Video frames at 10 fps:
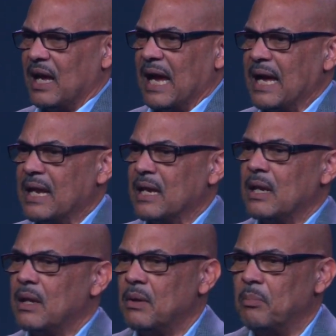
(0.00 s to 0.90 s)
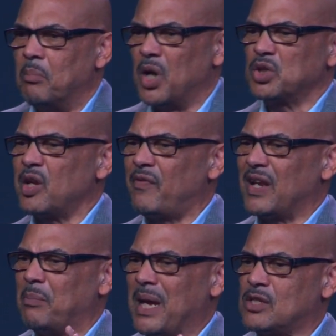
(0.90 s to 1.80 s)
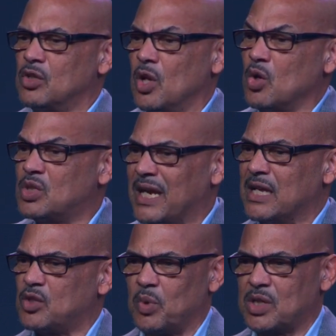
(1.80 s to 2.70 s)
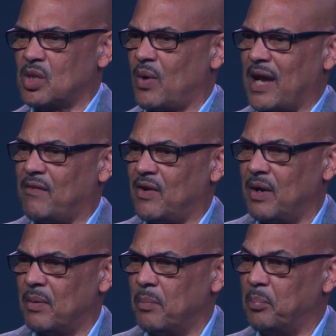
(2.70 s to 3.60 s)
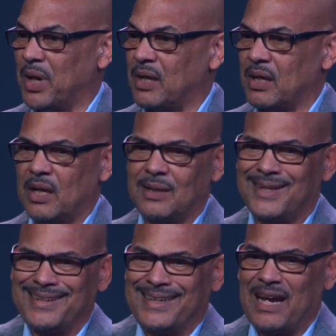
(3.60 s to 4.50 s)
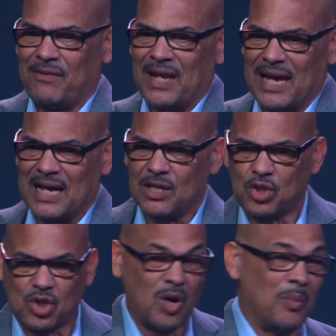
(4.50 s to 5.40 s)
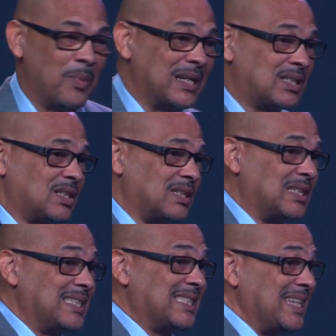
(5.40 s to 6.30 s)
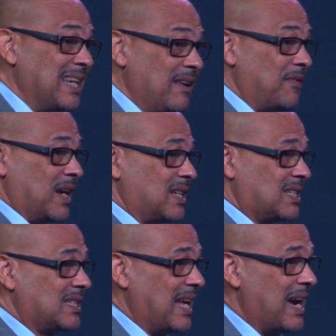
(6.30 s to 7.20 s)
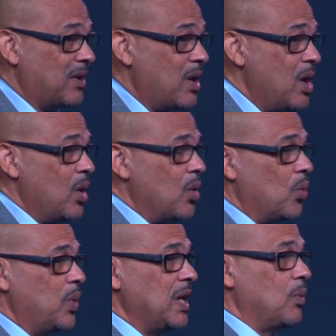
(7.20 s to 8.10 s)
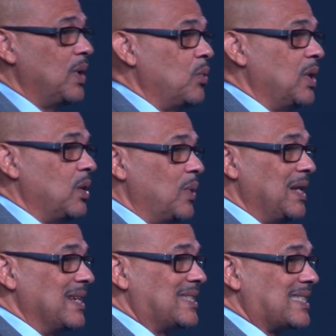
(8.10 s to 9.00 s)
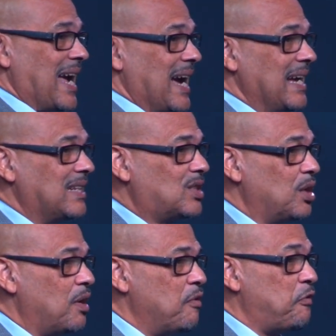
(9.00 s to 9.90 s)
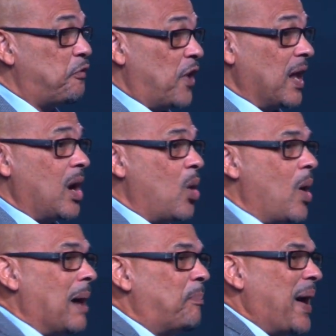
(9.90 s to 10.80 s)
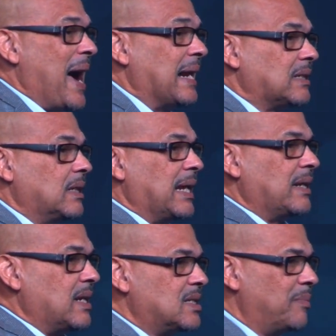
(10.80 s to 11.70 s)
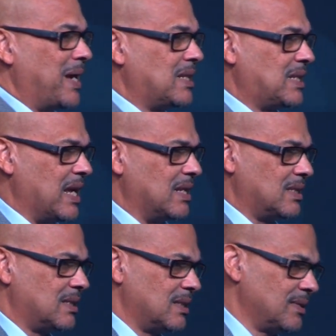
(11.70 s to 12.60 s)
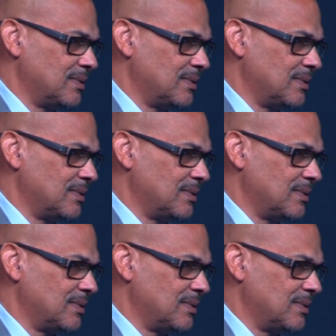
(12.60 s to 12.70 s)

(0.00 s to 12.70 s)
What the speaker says: And most of it makes no sense whatsoever, but the devil has so much deceived us that we decide to follow a pattern that doesn't make sense.